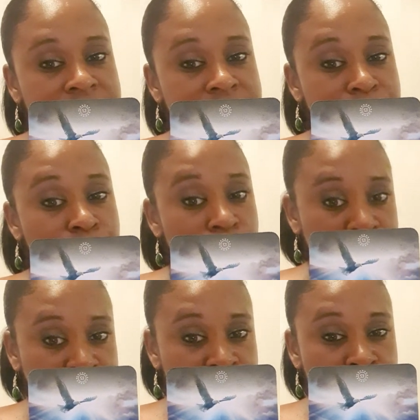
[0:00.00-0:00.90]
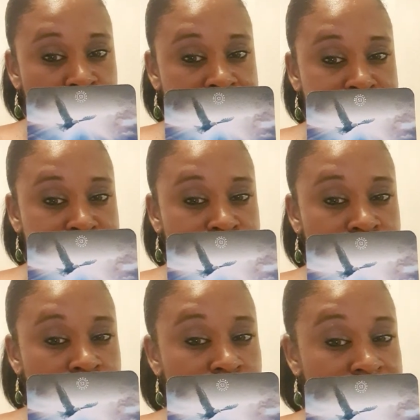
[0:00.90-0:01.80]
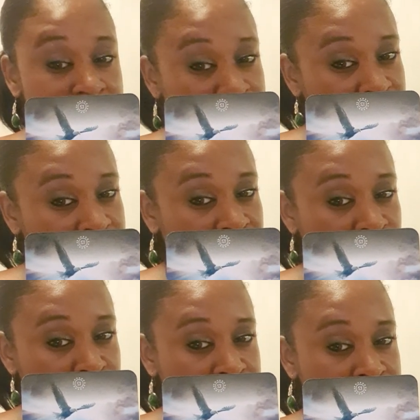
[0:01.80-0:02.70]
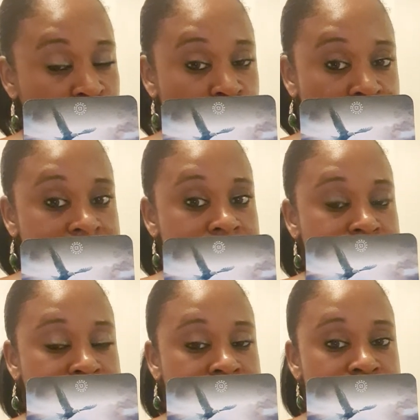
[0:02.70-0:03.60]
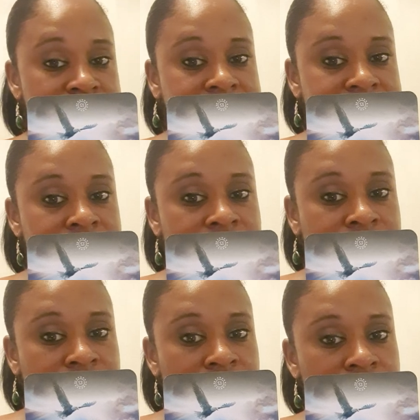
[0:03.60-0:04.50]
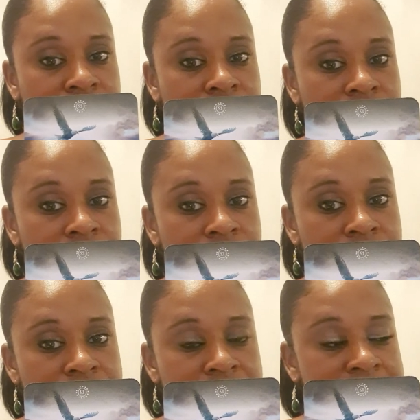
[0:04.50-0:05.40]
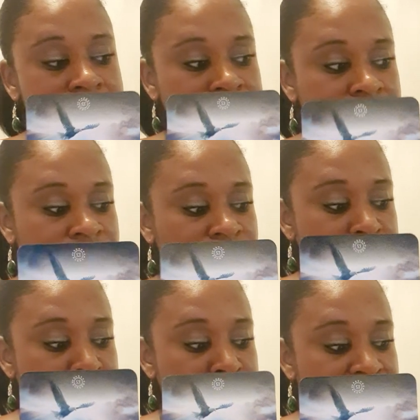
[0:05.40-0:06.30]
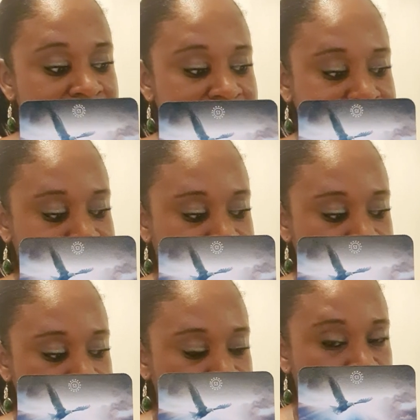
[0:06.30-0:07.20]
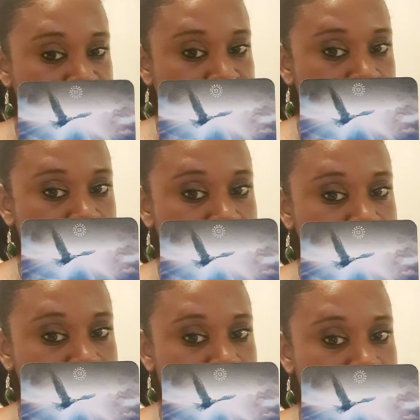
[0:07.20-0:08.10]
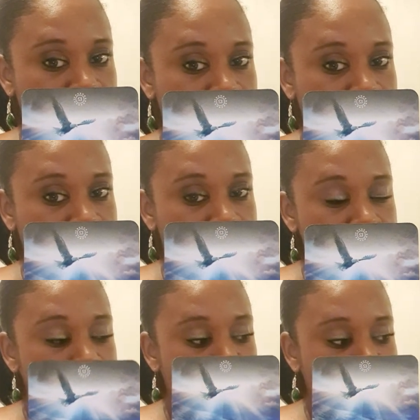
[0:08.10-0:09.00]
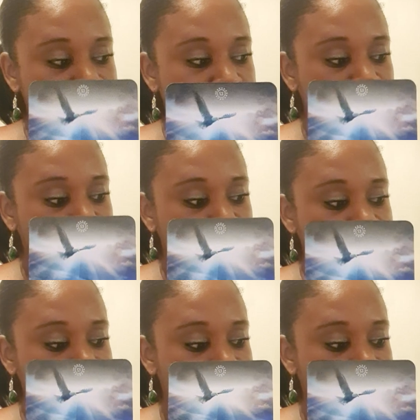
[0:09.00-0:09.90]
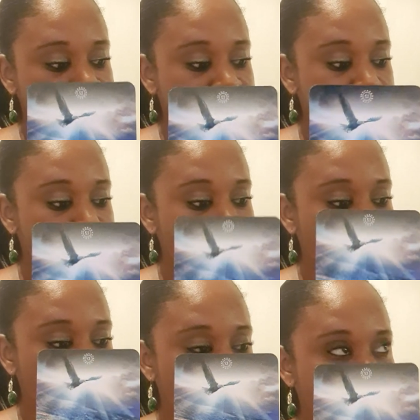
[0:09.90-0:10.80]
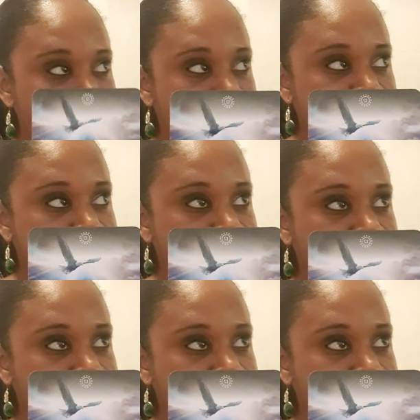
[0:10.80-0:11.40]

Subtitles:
their box. You're able to look at things from that wider perspective, okay, and give them peace as a result. But I do believe that some of you possess